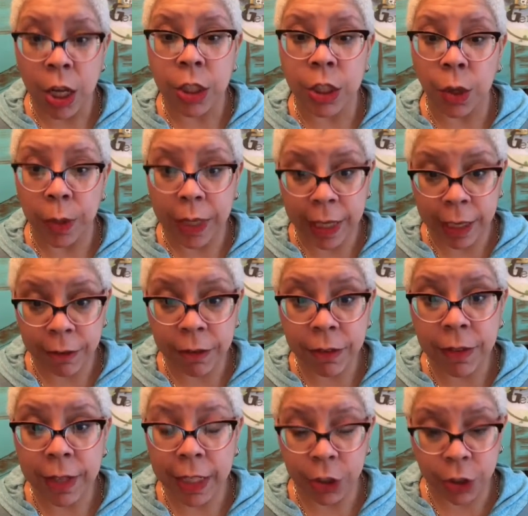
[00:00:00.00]
So
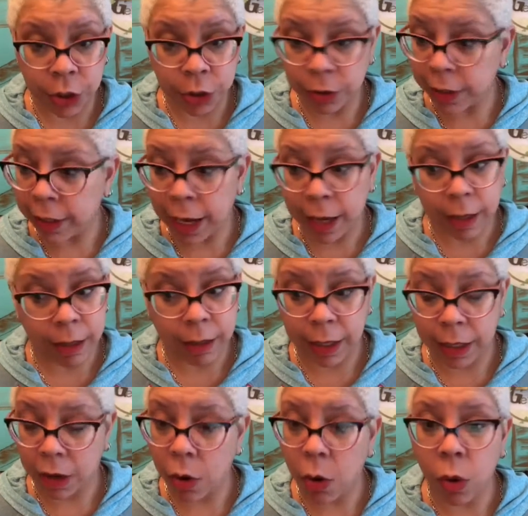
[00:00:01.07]
if they get
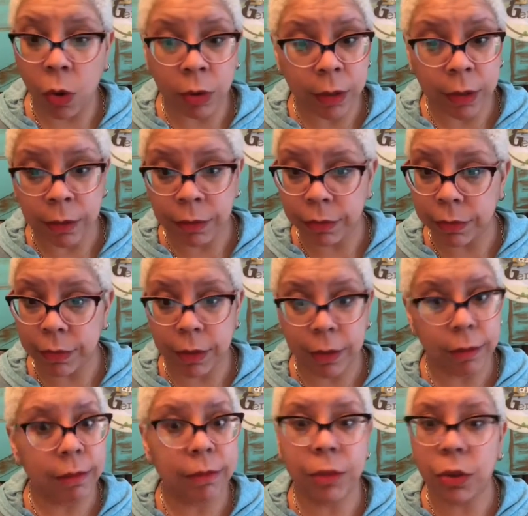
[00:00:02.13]
like a hold of
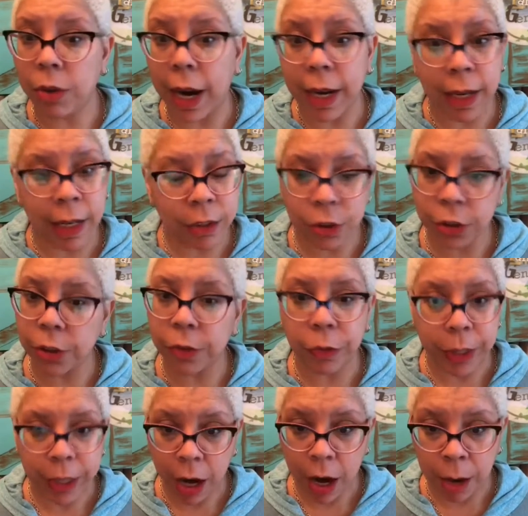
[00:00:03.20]
Trident
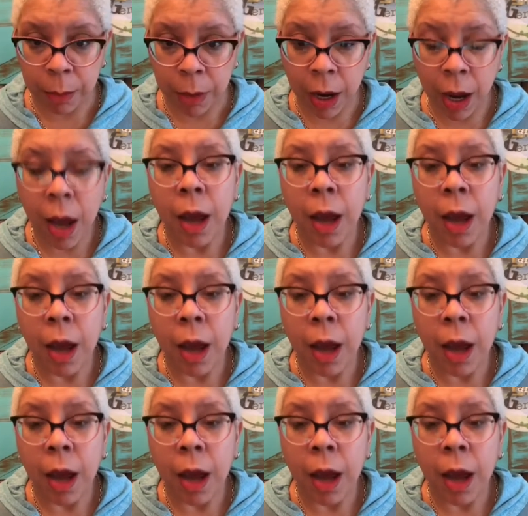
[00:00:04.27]
sugar-free gum,